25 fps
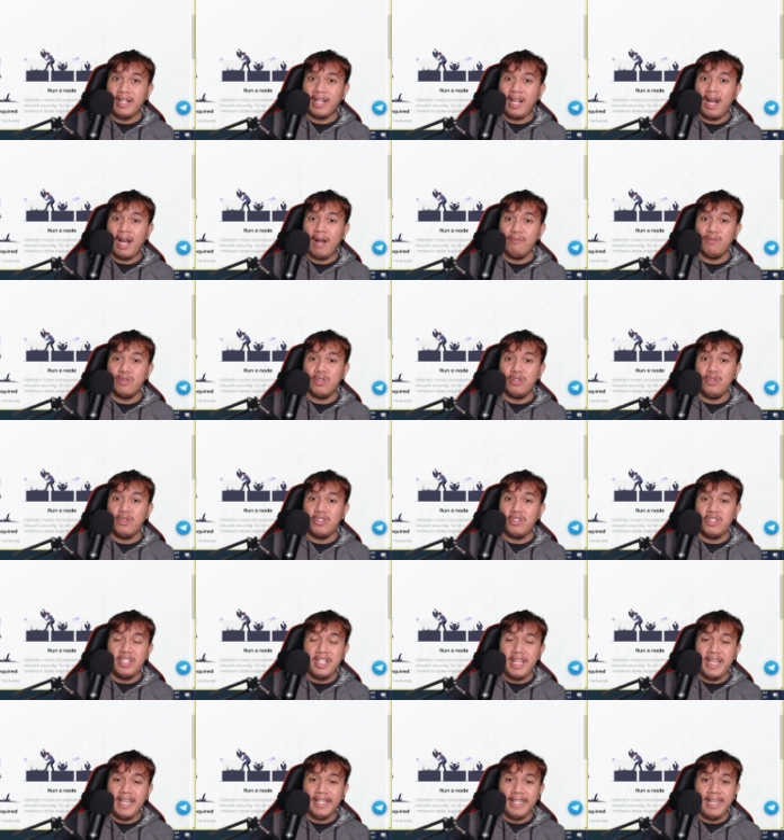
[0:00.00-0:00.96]
comes to
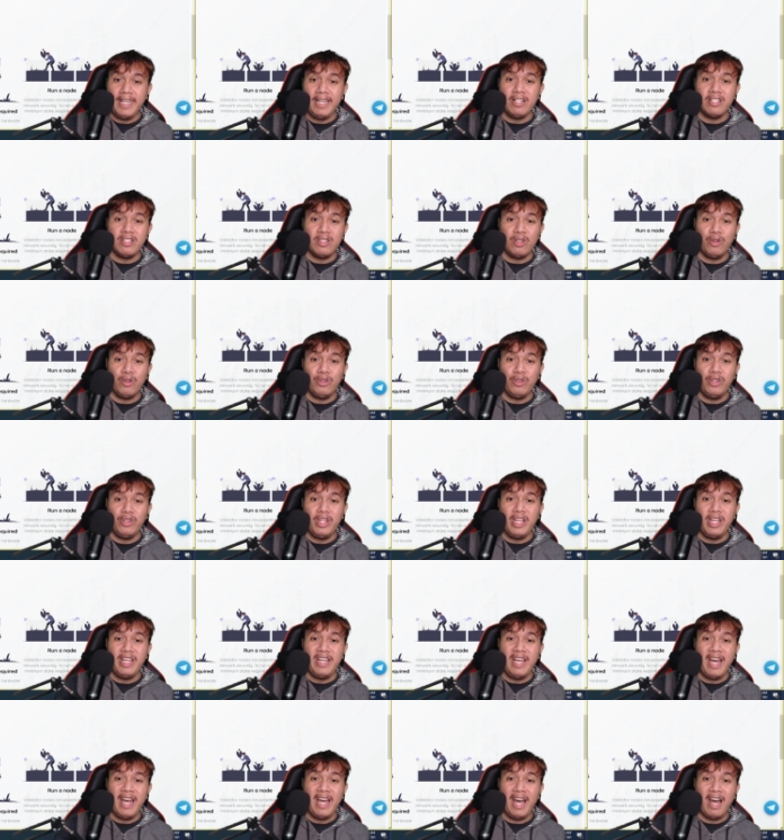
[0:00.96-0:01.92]
staking, so they
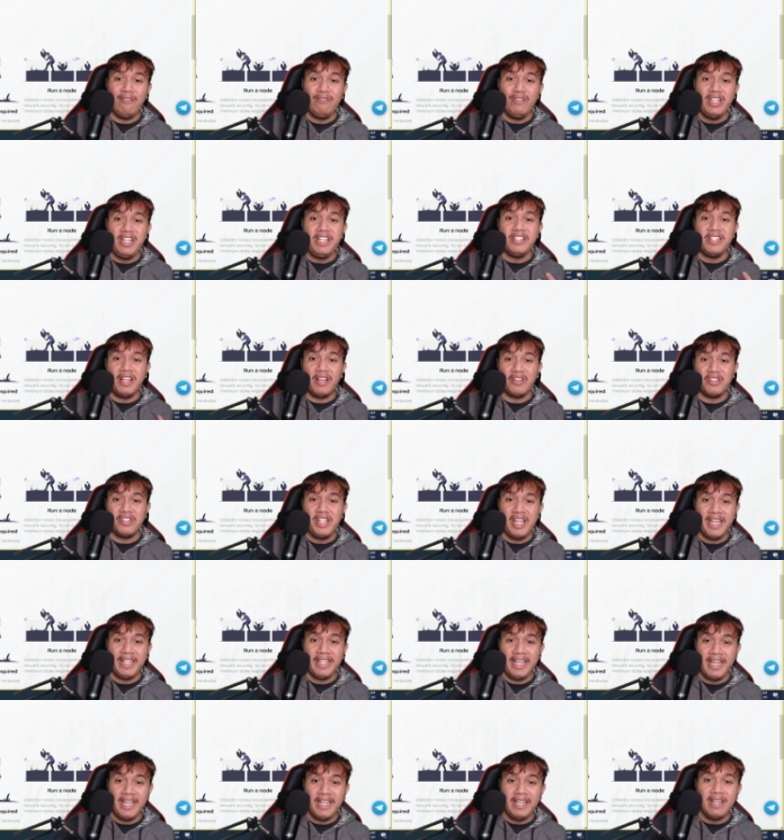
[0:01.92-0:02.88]
have ETL
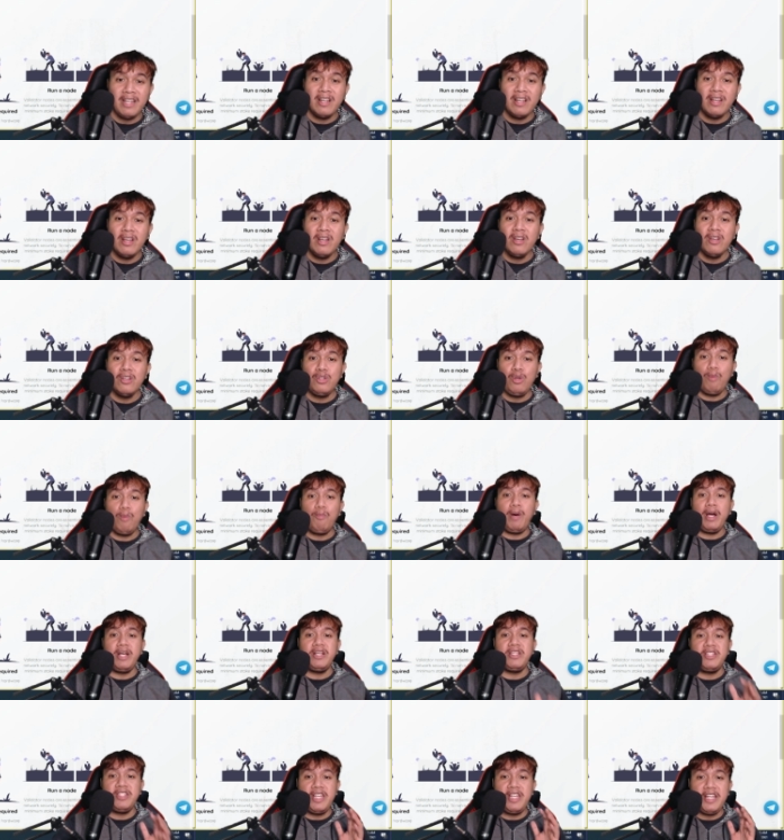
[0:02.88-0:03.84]
staking. So
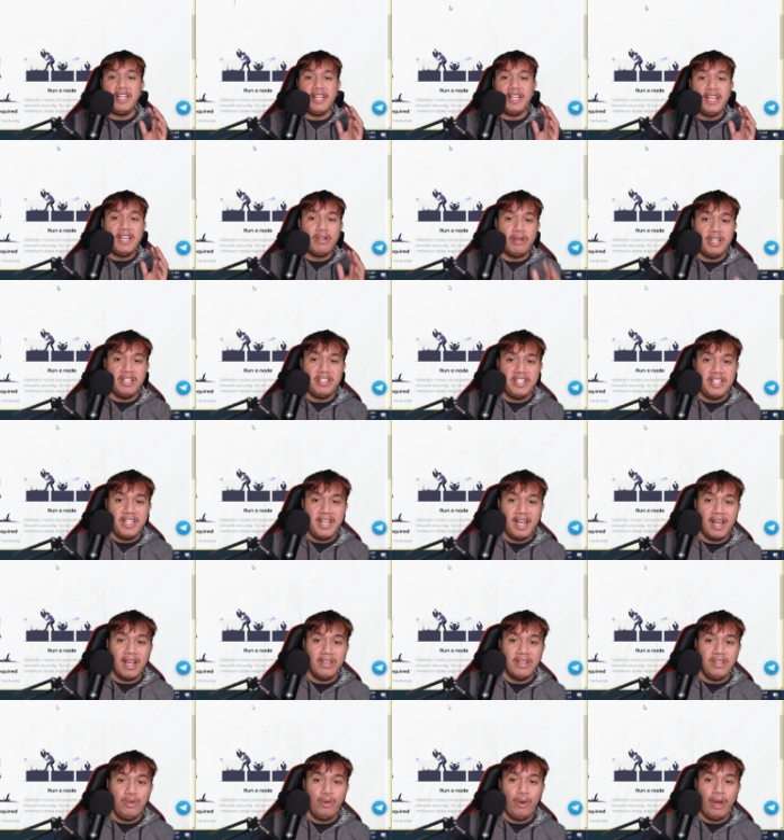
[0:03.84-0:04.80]
by staking your
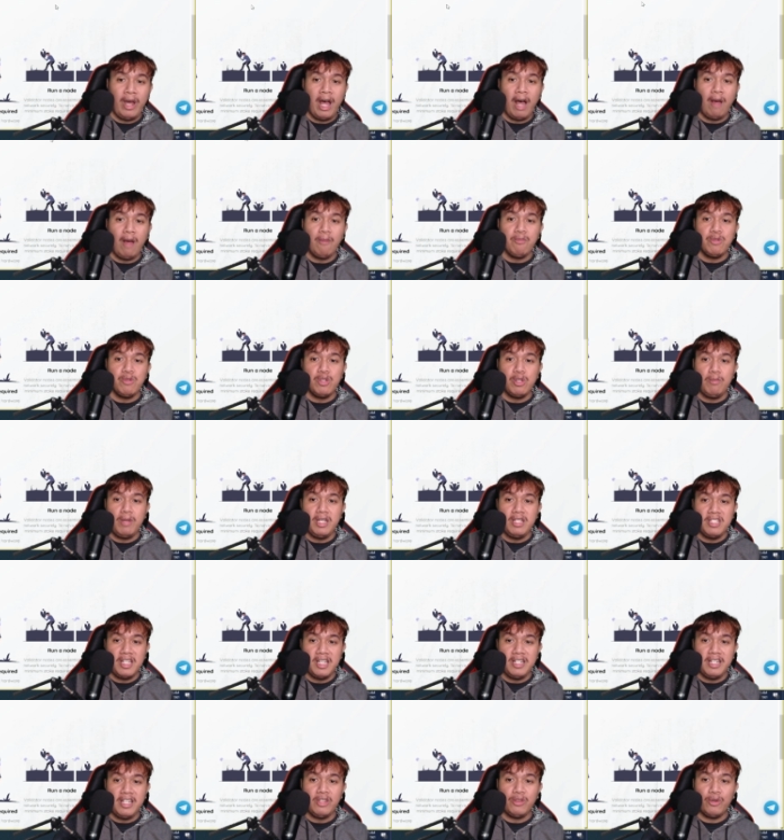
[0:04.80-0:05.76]
ETL, you help to
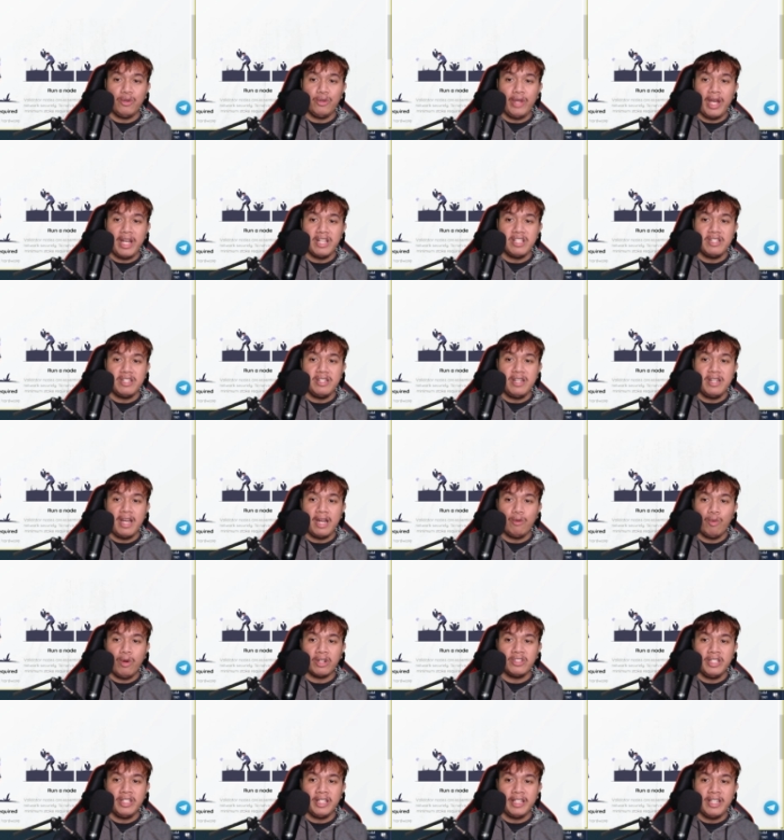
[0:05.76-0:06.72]
maintain Etherlight's
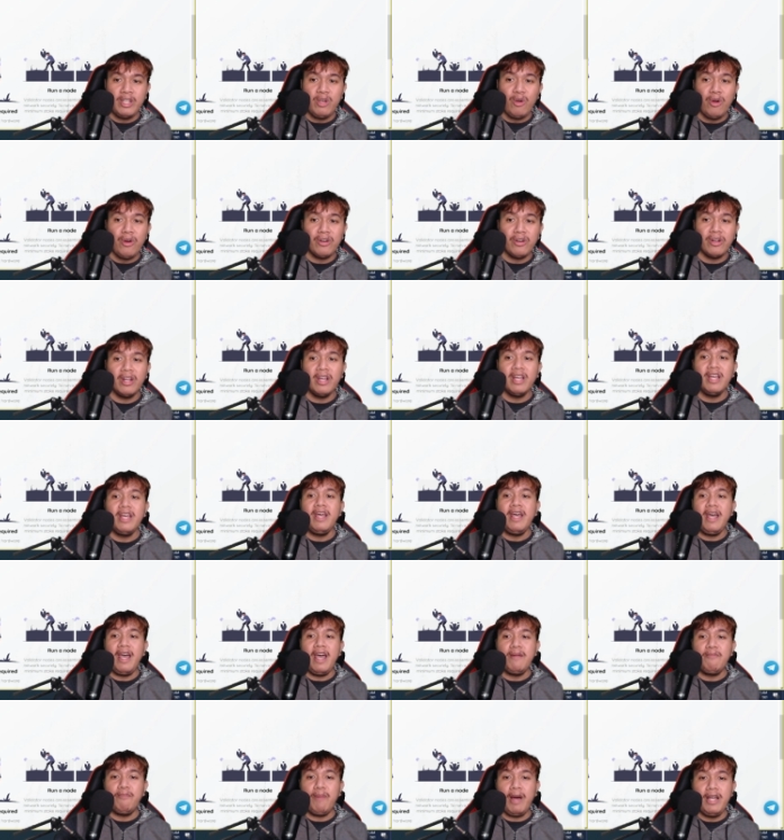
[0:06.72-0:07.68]
network secured,
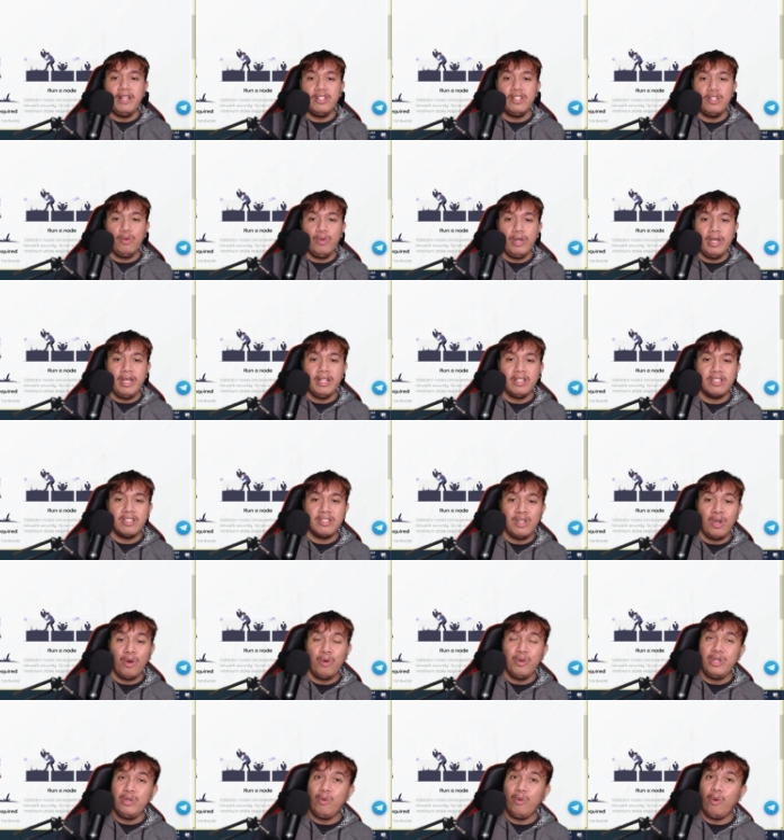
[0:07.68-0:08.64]
and by doing
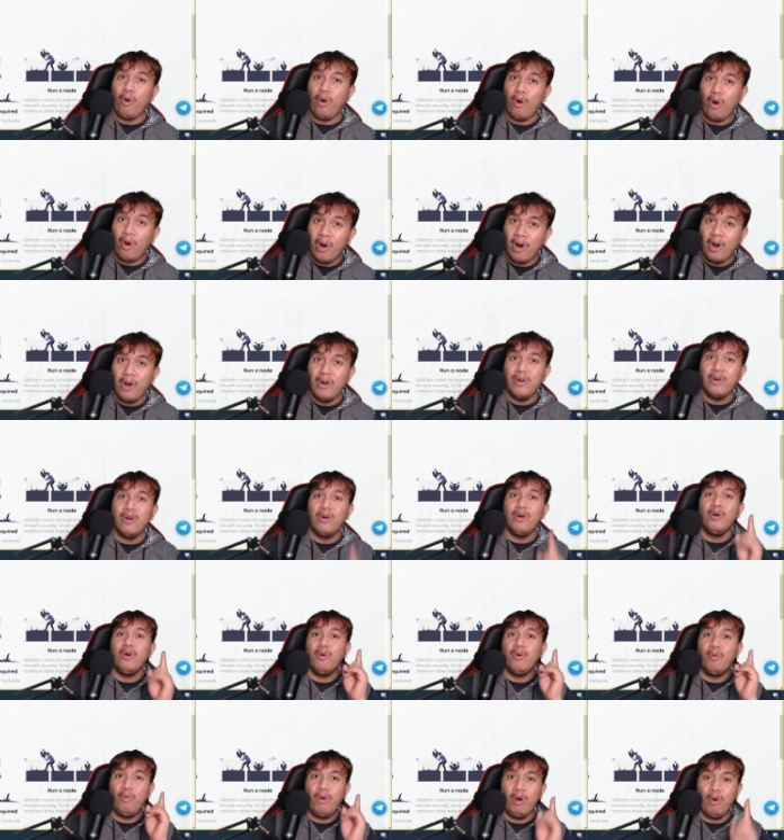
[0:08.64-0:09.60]
so, you earn
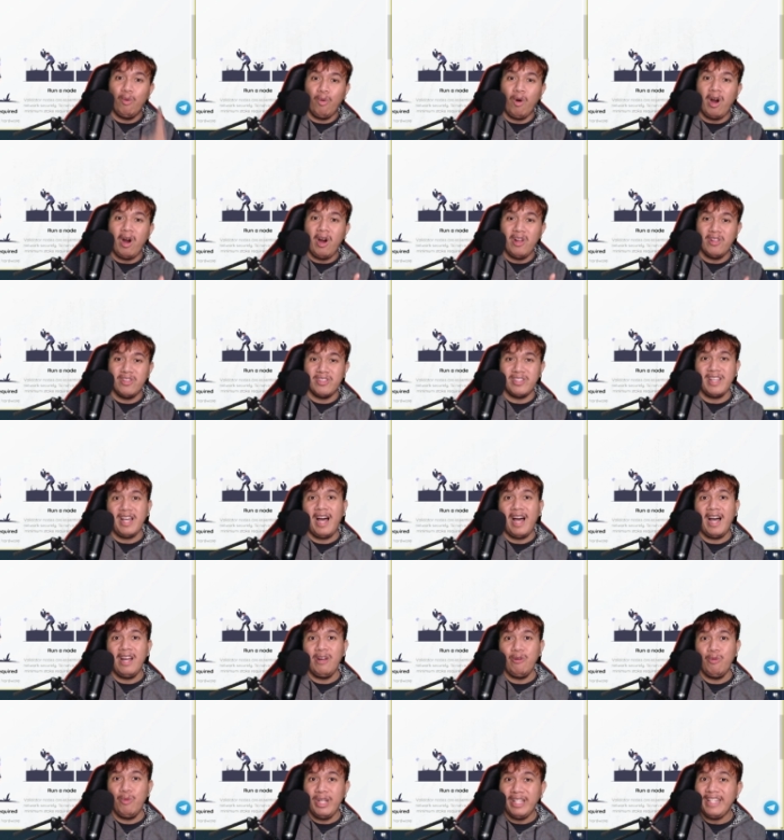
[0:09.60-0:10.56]
rewards.
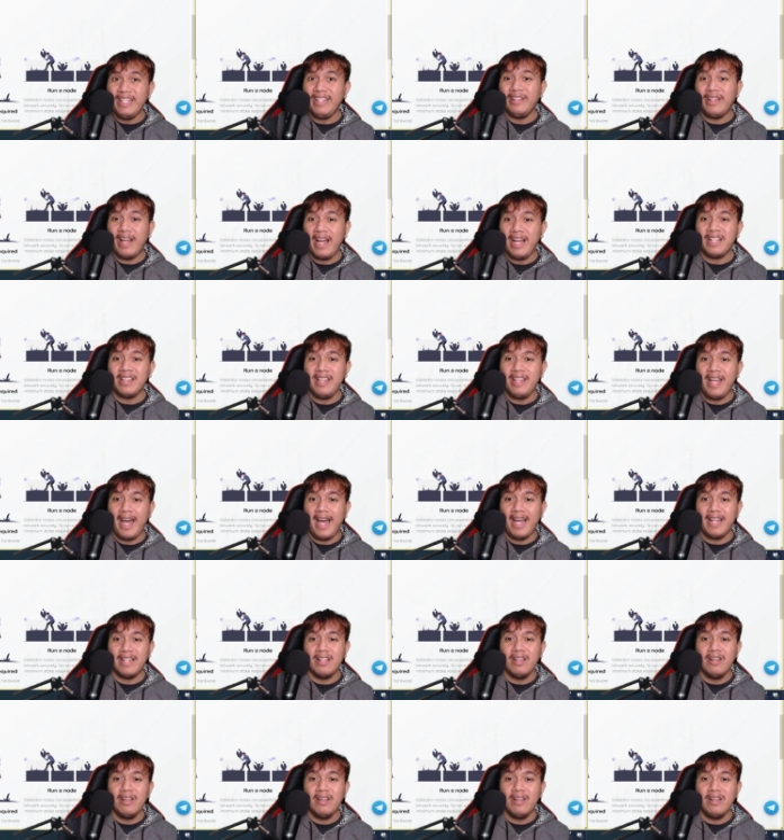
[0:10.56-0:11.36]
I really like that.